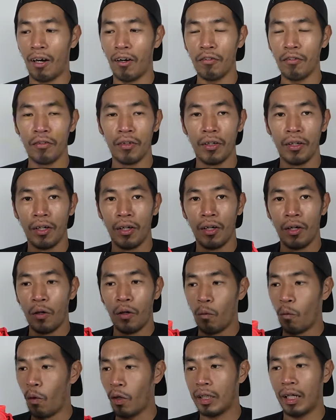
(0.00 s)
of
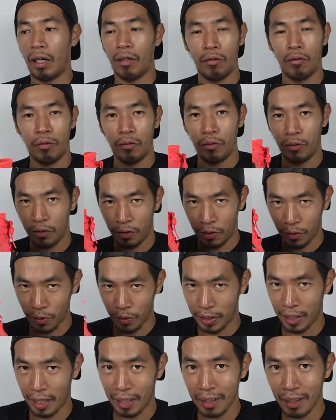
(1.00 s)
workout
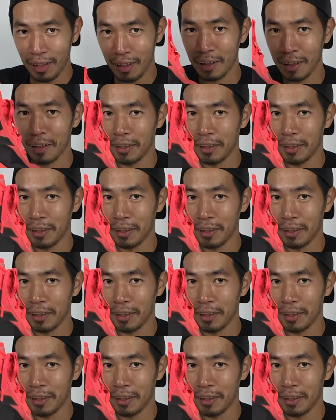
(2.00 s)
using